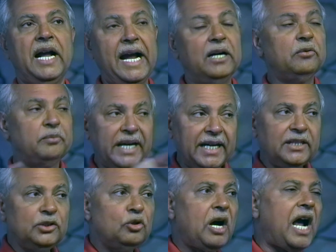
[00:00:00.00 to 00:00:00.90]
And
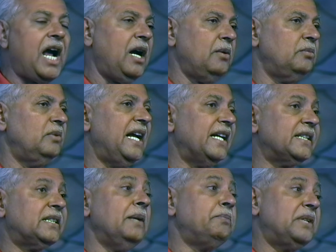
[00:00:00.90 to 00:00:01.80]
when you have
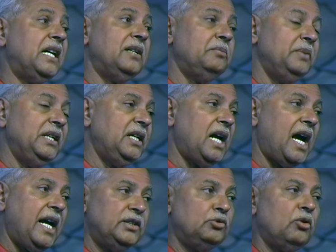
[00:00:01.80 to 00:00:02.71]
accepted me
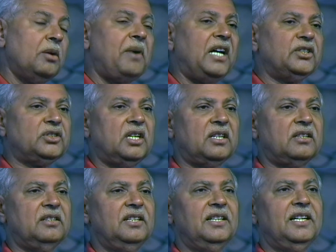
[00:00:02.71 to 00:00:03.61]
as your
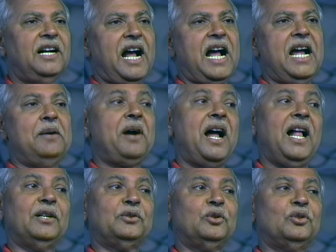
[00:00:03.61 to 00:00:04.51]
master, I have
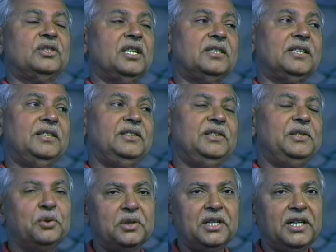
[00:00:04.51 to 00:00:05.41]
also certain
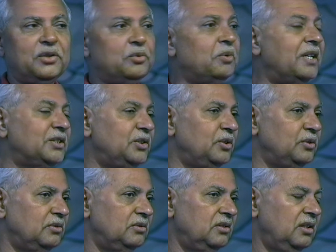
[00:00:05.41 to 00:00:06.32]
duty towards
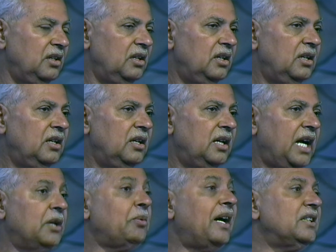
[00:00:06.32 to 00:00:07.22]
you.
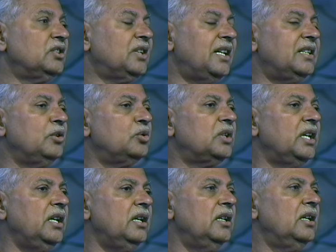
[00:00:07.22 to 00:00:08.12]
And what is that
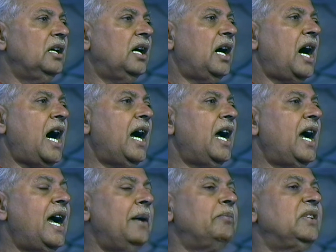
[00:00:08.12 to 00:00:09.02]
duty? I
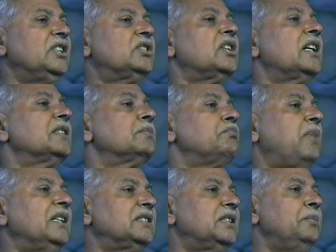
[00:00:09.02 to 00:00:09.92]
have this
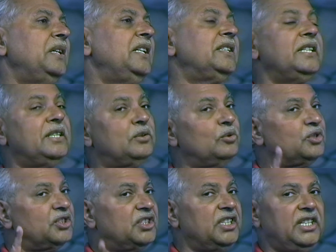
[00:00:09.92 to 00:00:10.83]
responsibility to
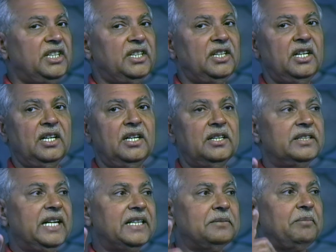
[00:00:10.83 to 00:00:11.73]
see
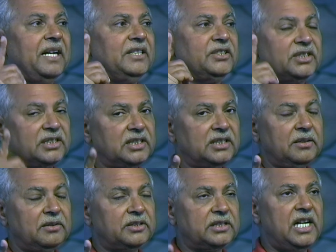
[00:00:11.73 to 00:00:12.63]
that my
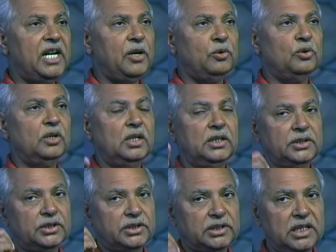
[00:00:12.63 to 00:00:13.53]
slave
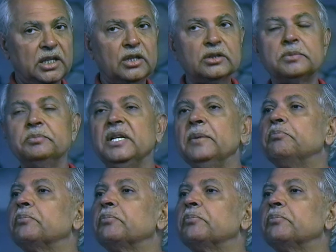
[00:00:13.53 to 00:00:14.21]
serves me